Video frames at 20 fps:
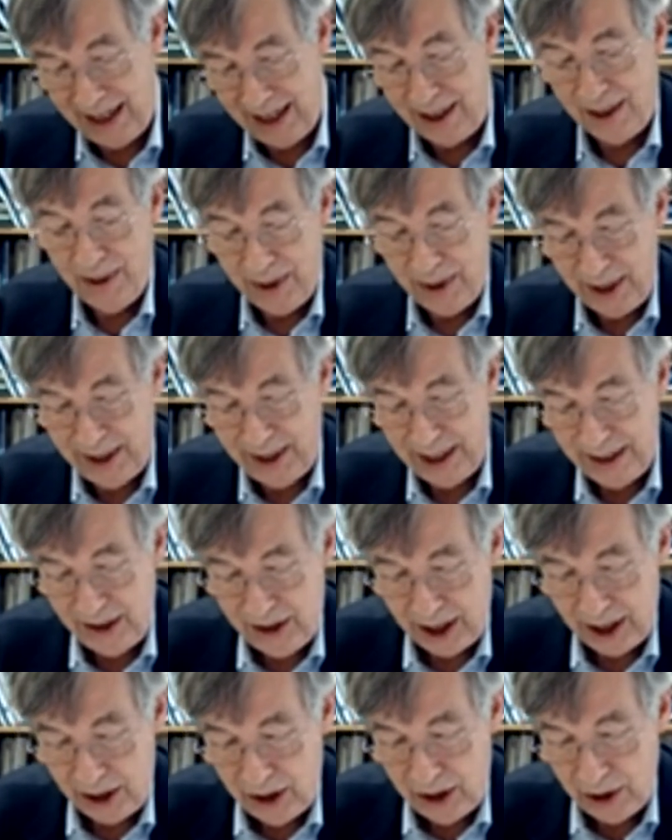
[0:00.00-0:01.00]
along with the
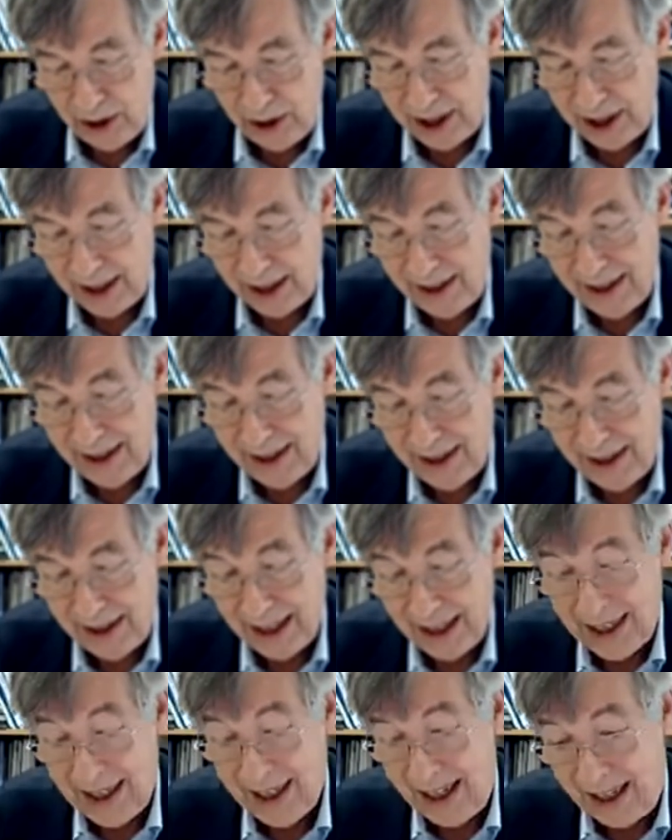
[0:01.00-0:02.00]
institutions,
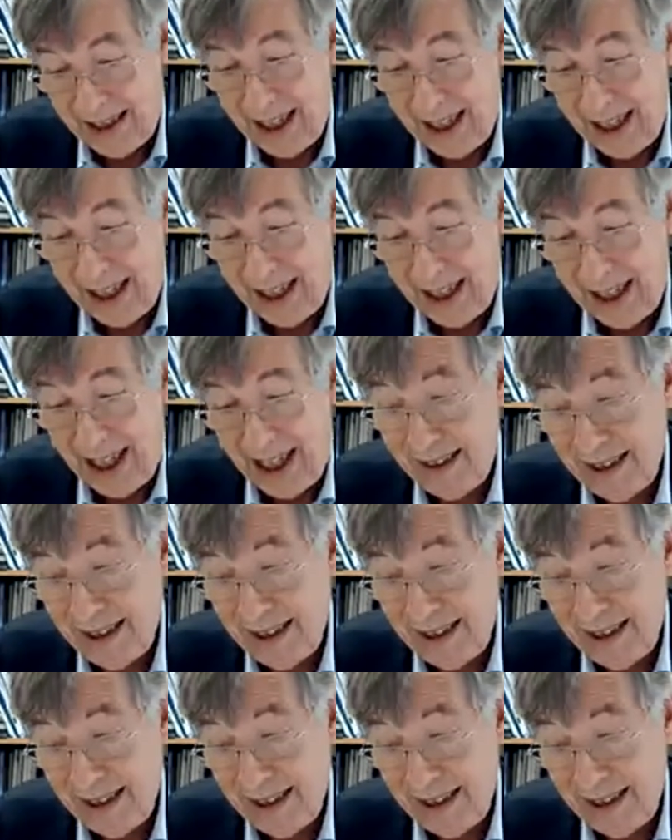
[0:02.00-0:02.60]
and that is